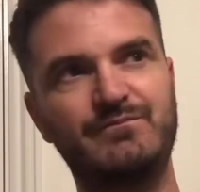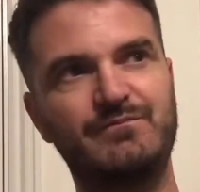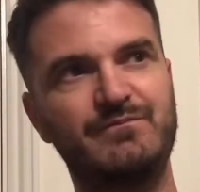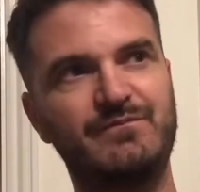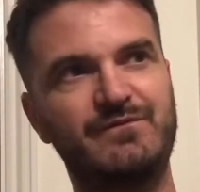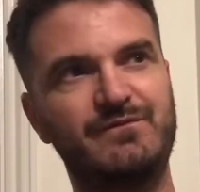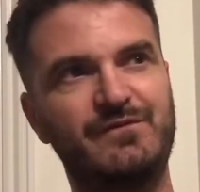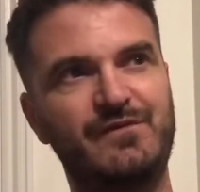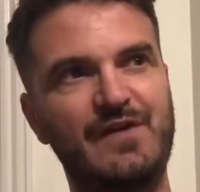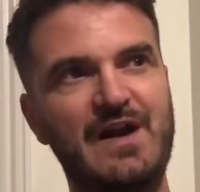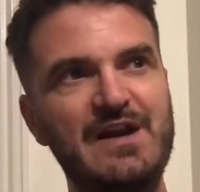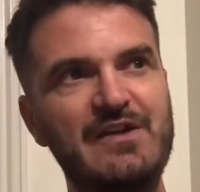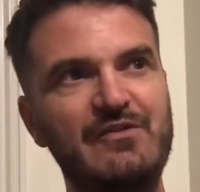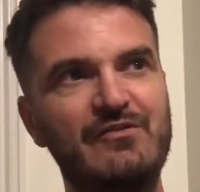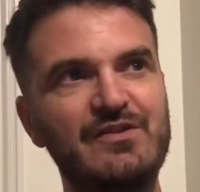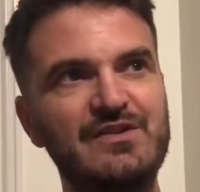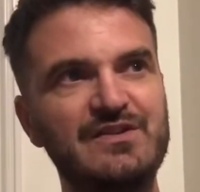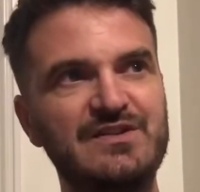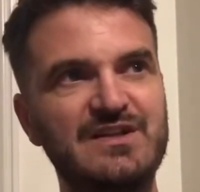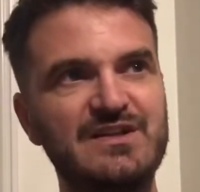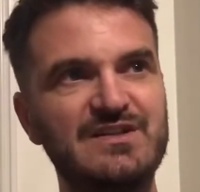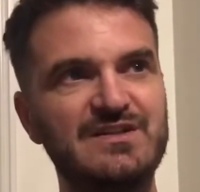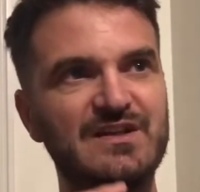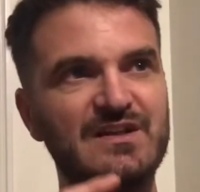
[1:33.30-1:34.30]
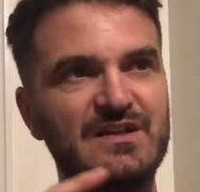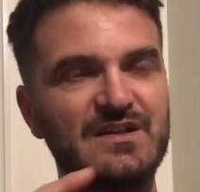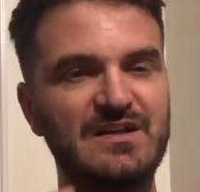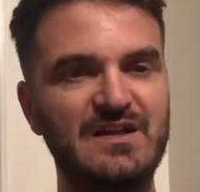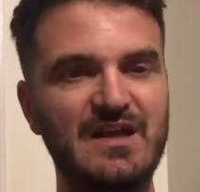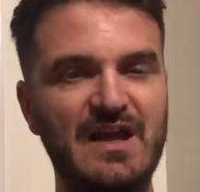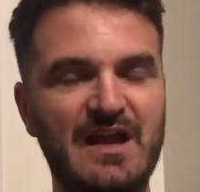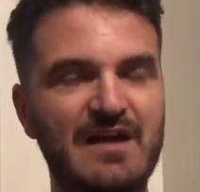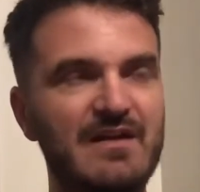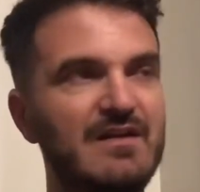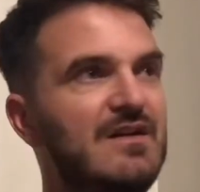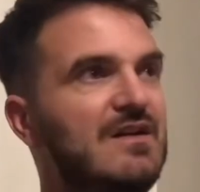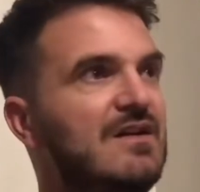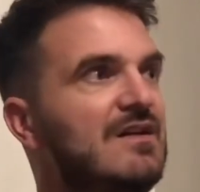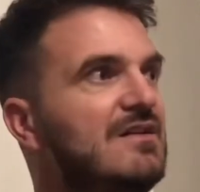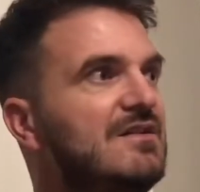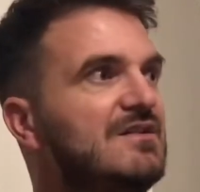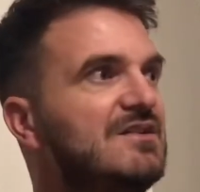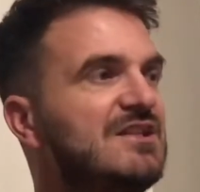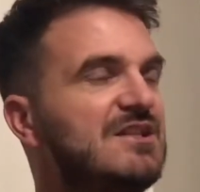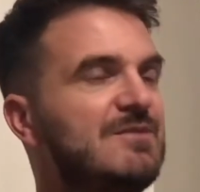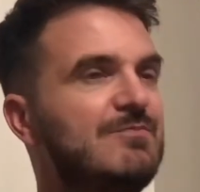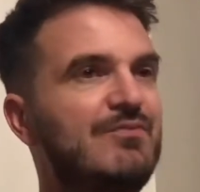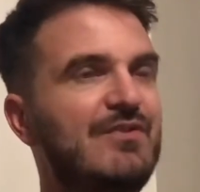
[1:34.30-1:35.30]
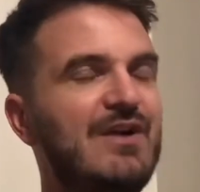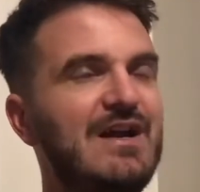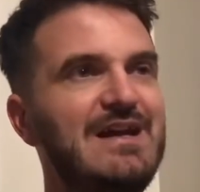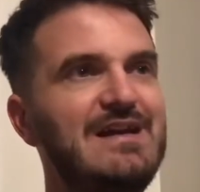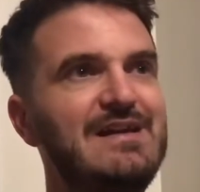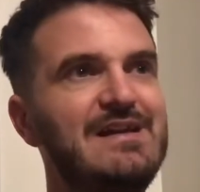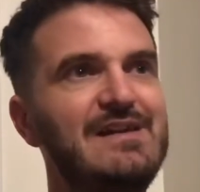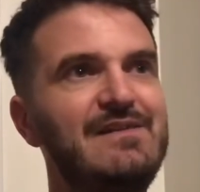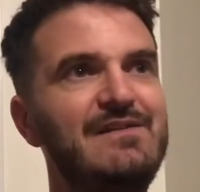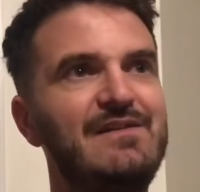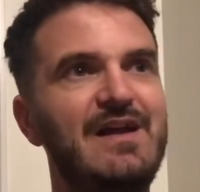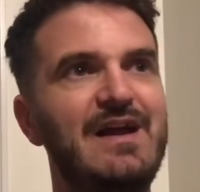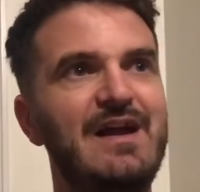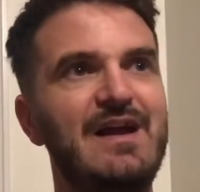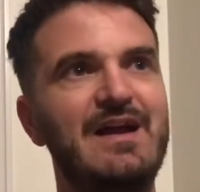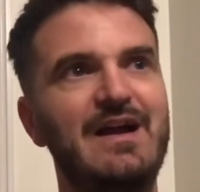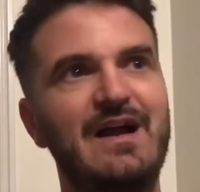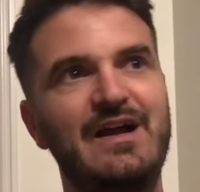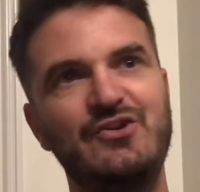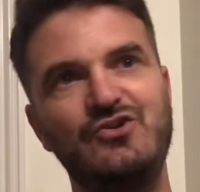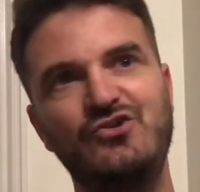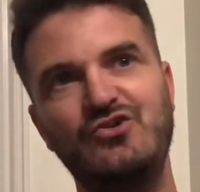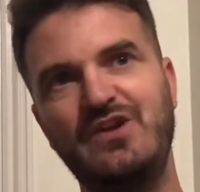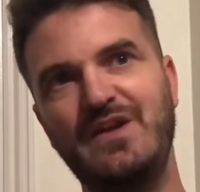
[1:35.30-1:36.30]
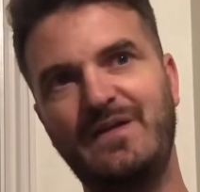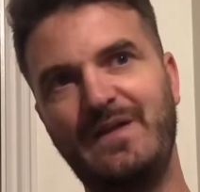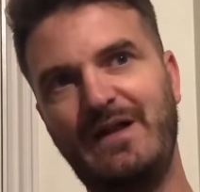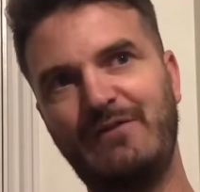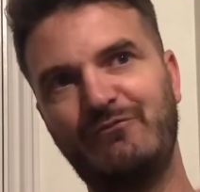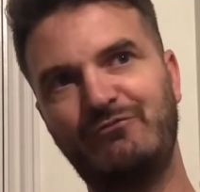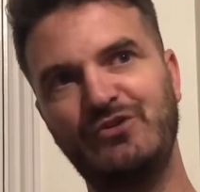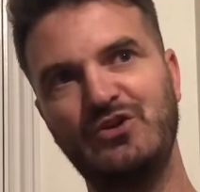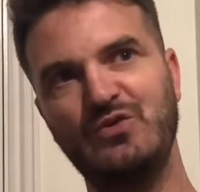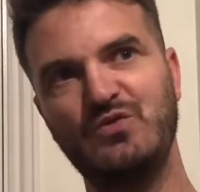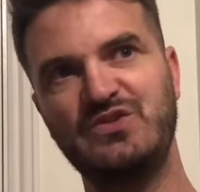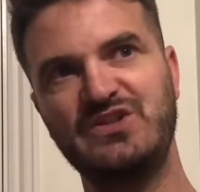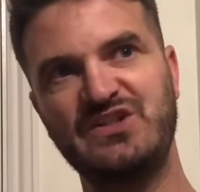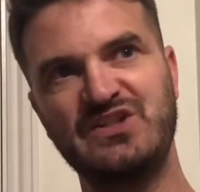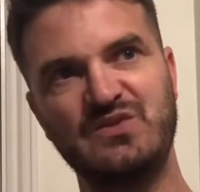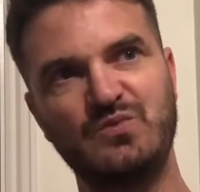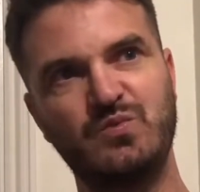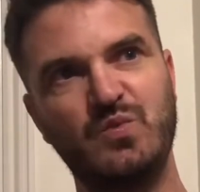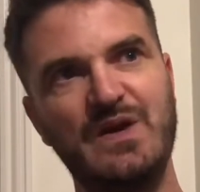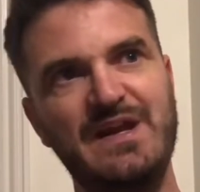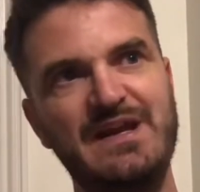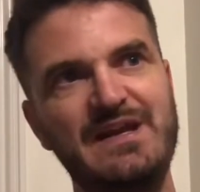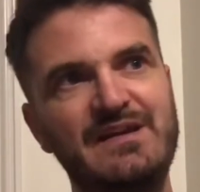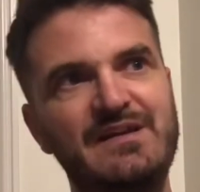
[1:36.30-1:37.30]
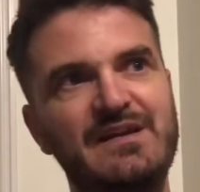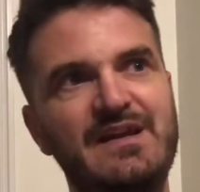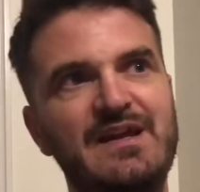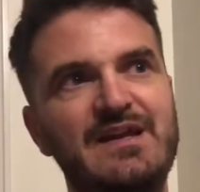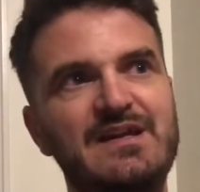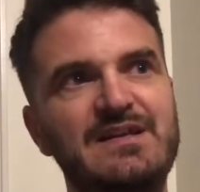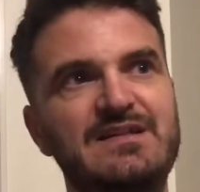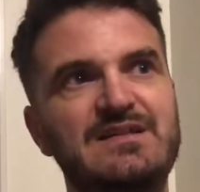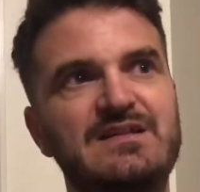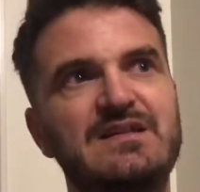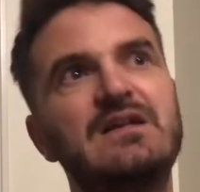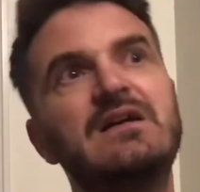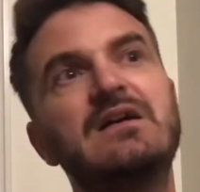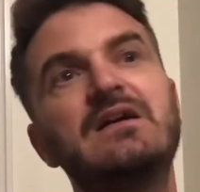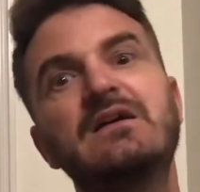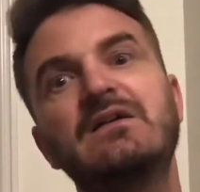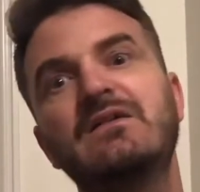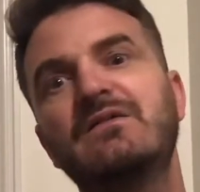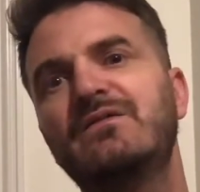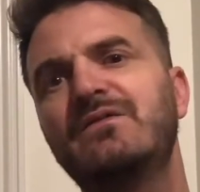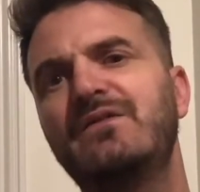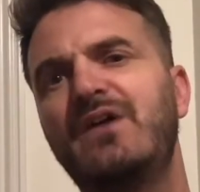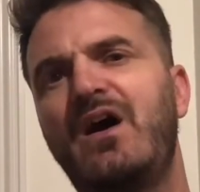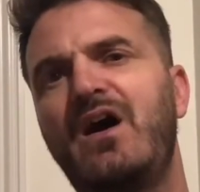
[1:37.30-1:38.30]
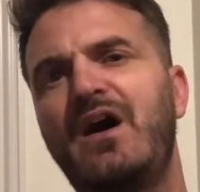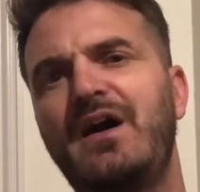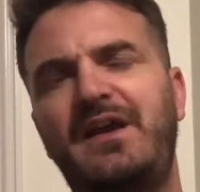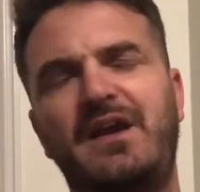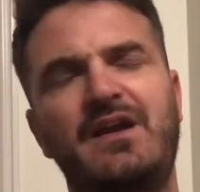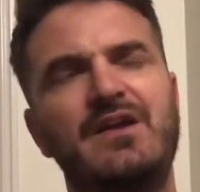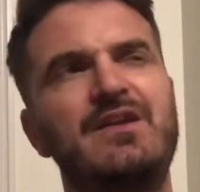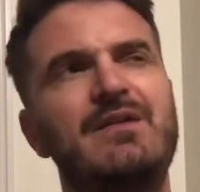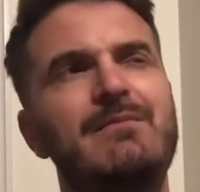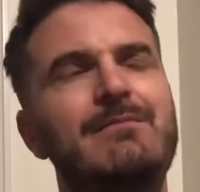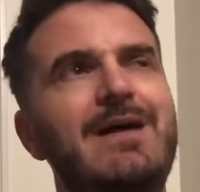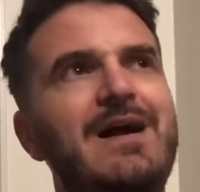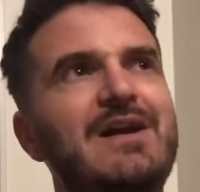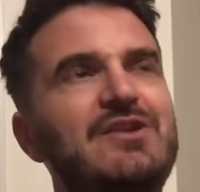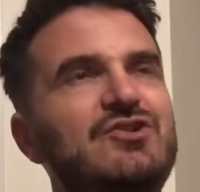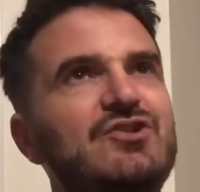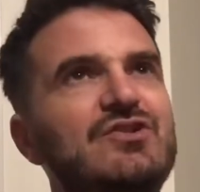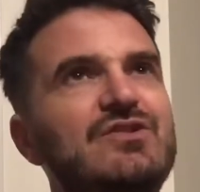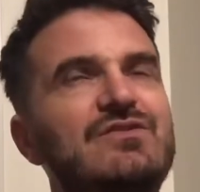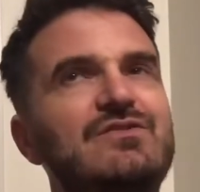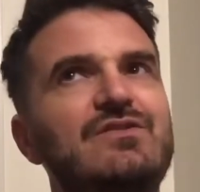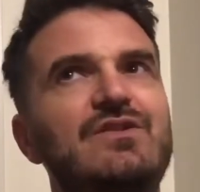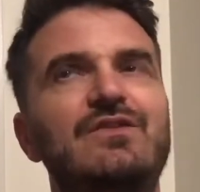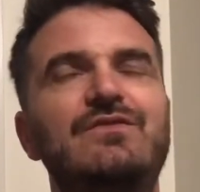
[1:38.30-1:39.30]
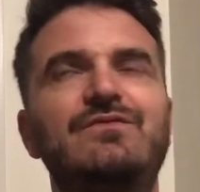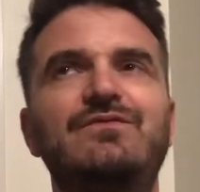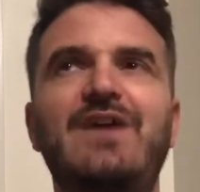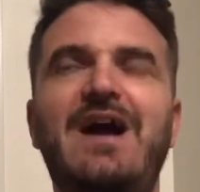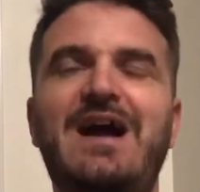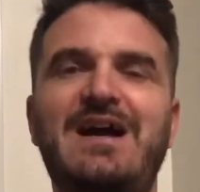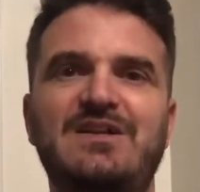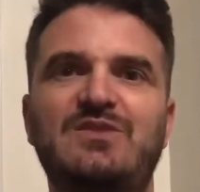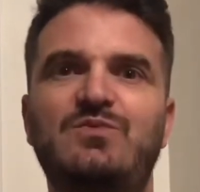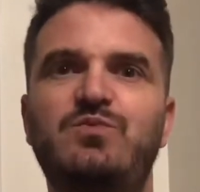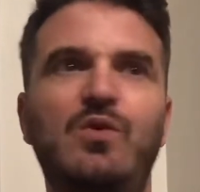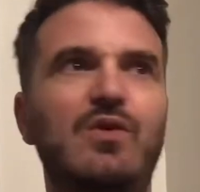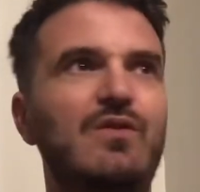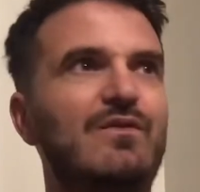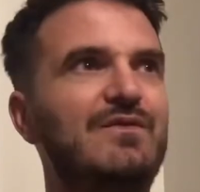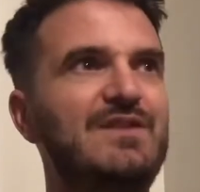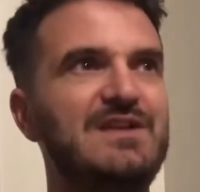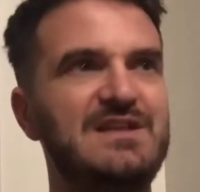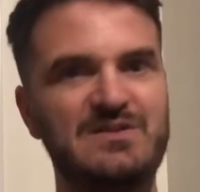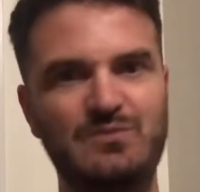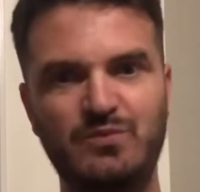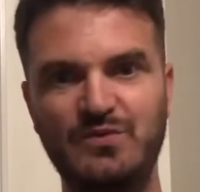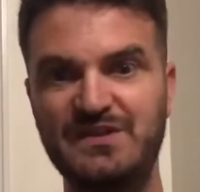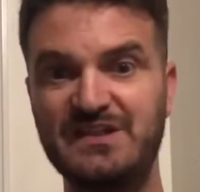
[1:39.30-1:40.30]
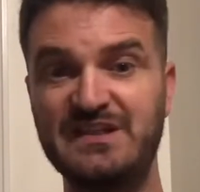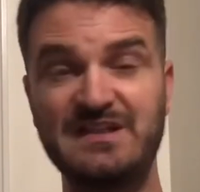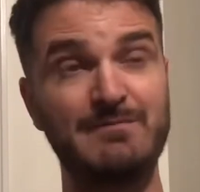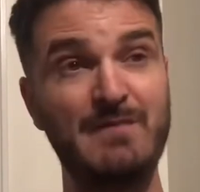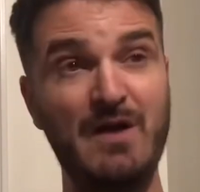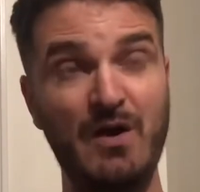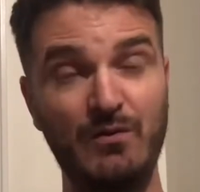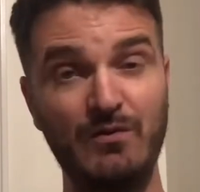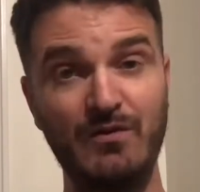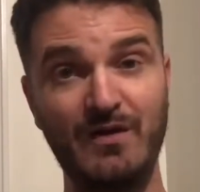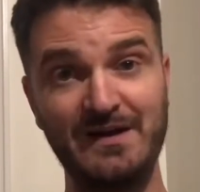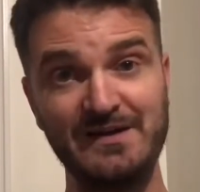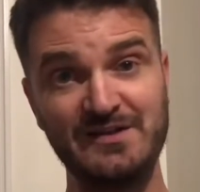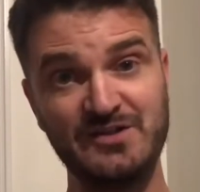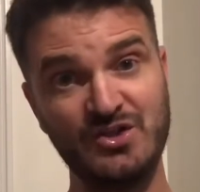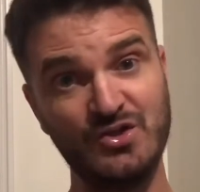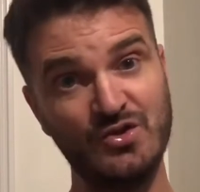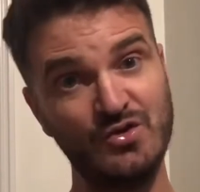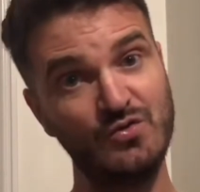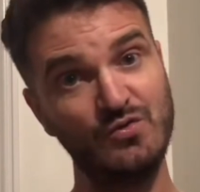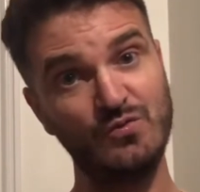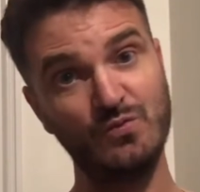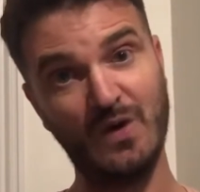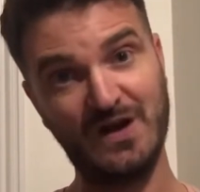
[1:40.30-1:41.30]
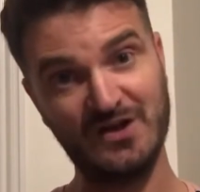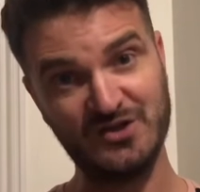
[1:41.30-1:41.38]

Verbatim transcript: fragrances that get sprayed in there and you get that real sweetness, I can imagine that that's what this would smell like too.